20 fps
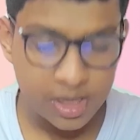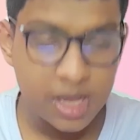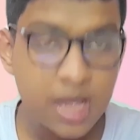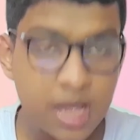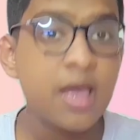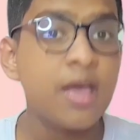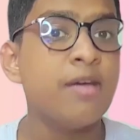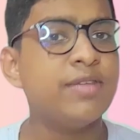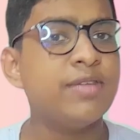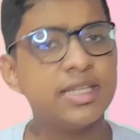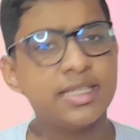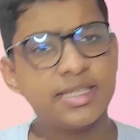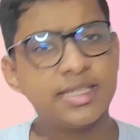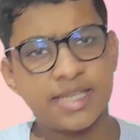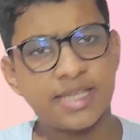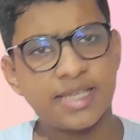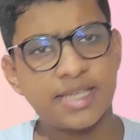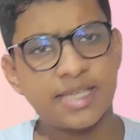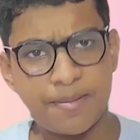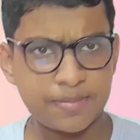With some
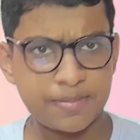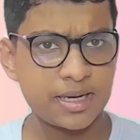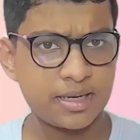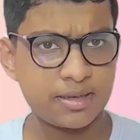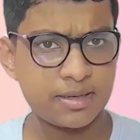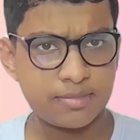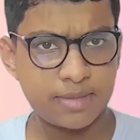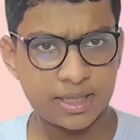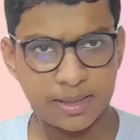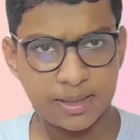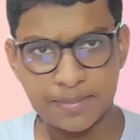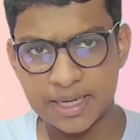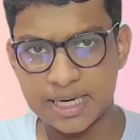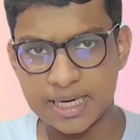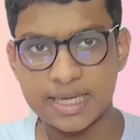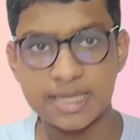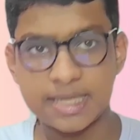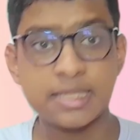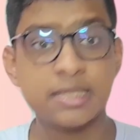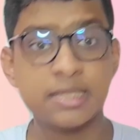mathematics,
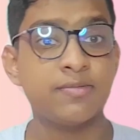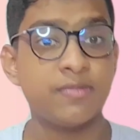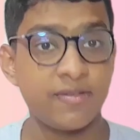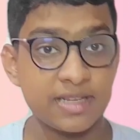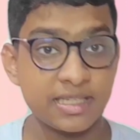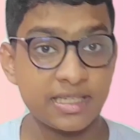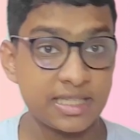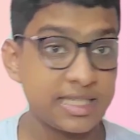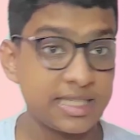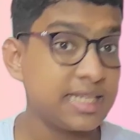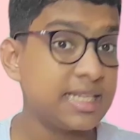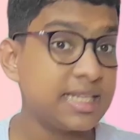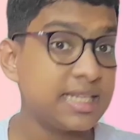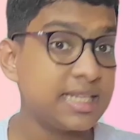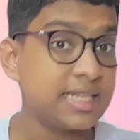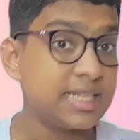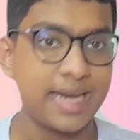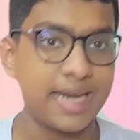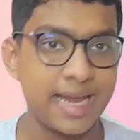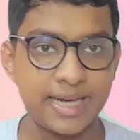we will see that
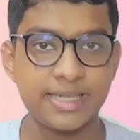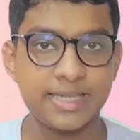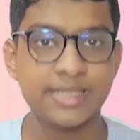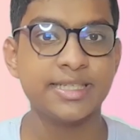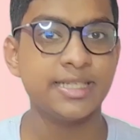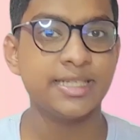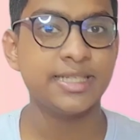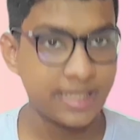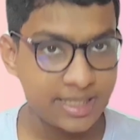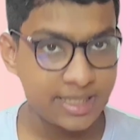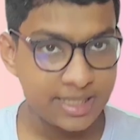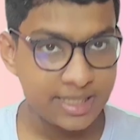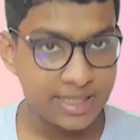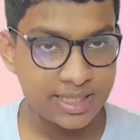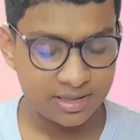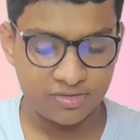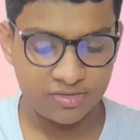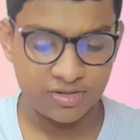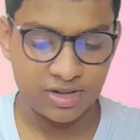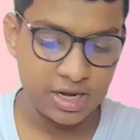later in this
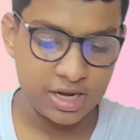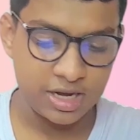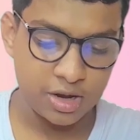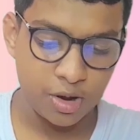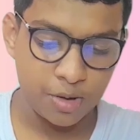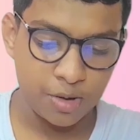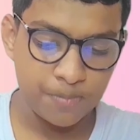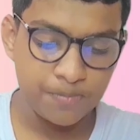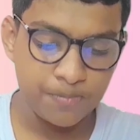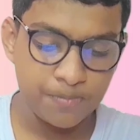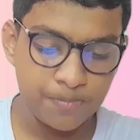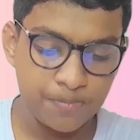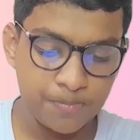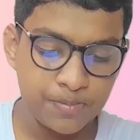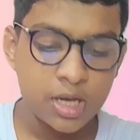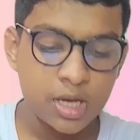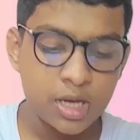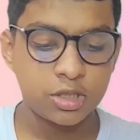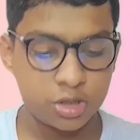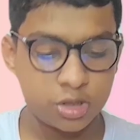video.
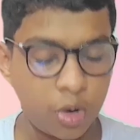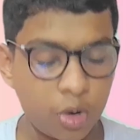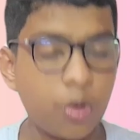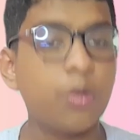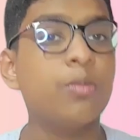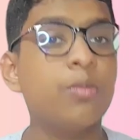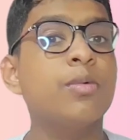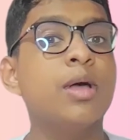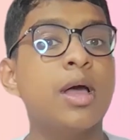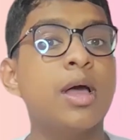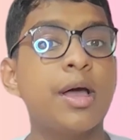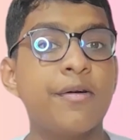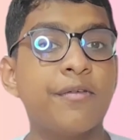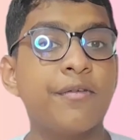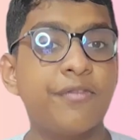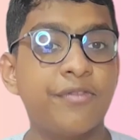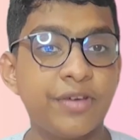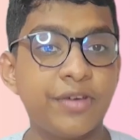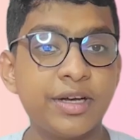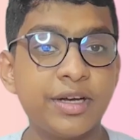So
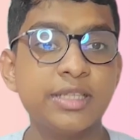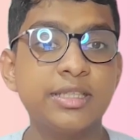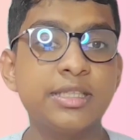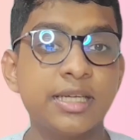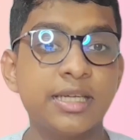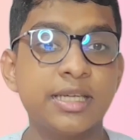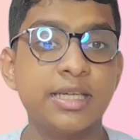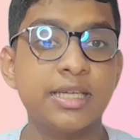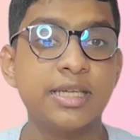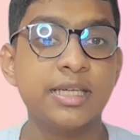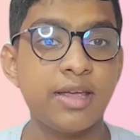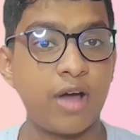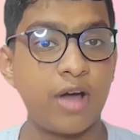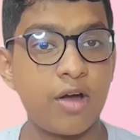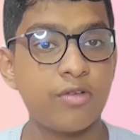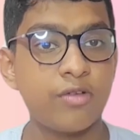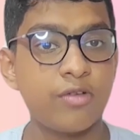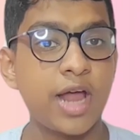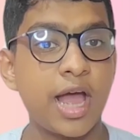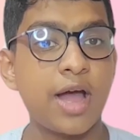first he found
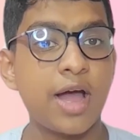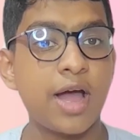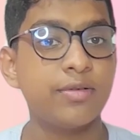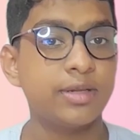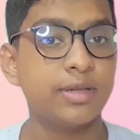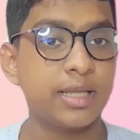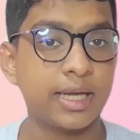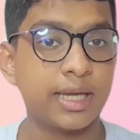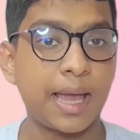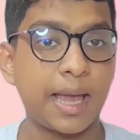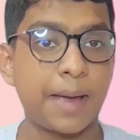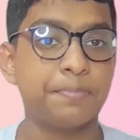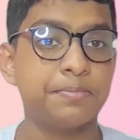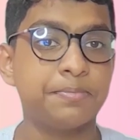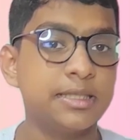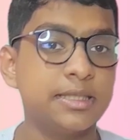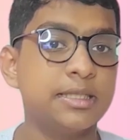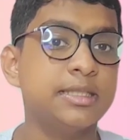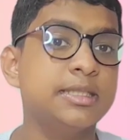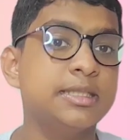out the
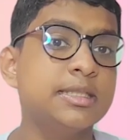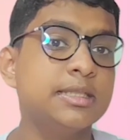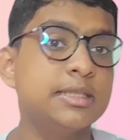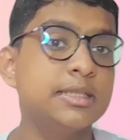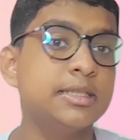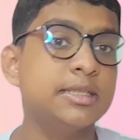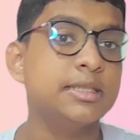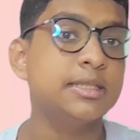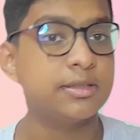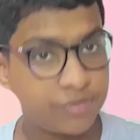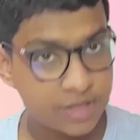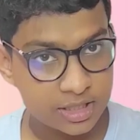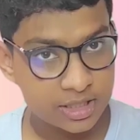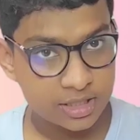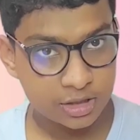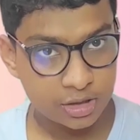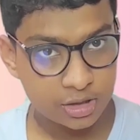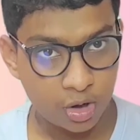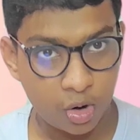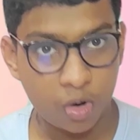Kepler's first
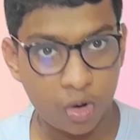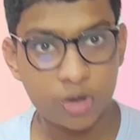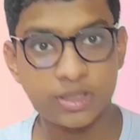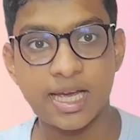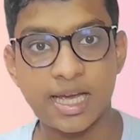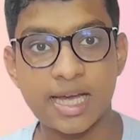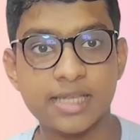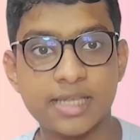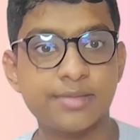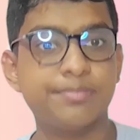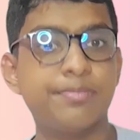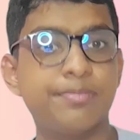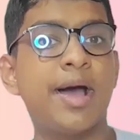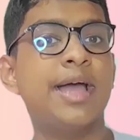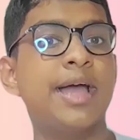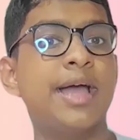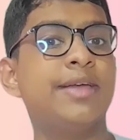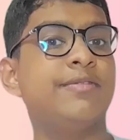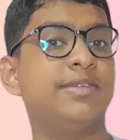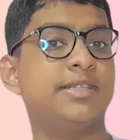law just by
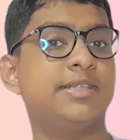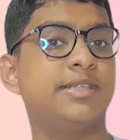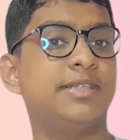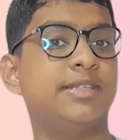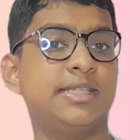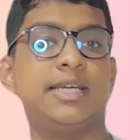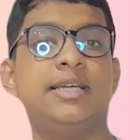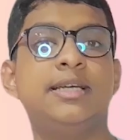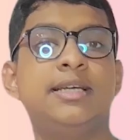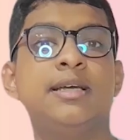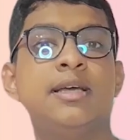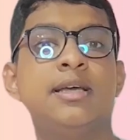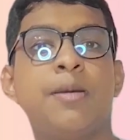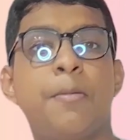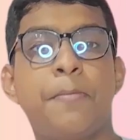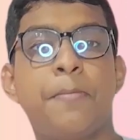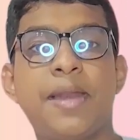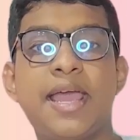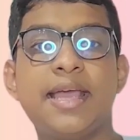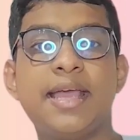visiting
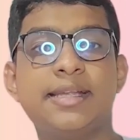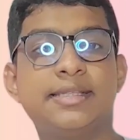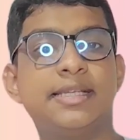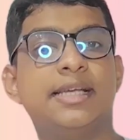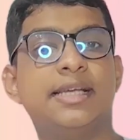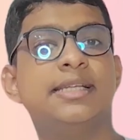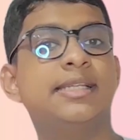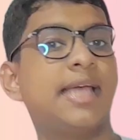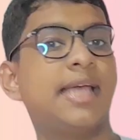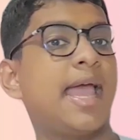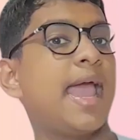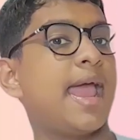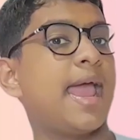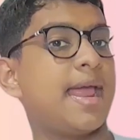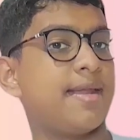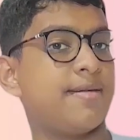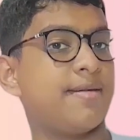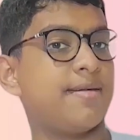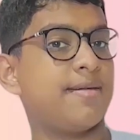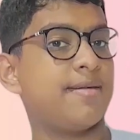places
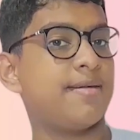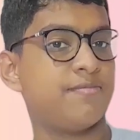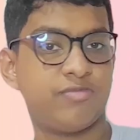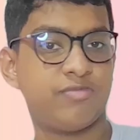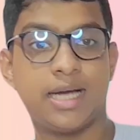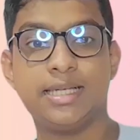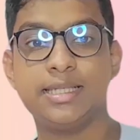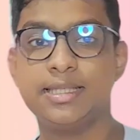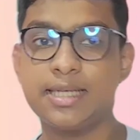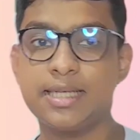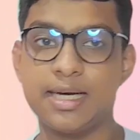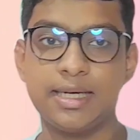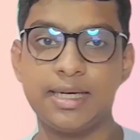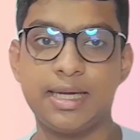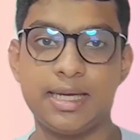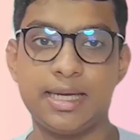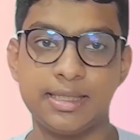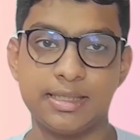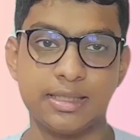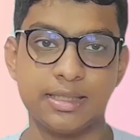and by
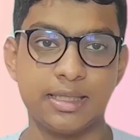stargazing.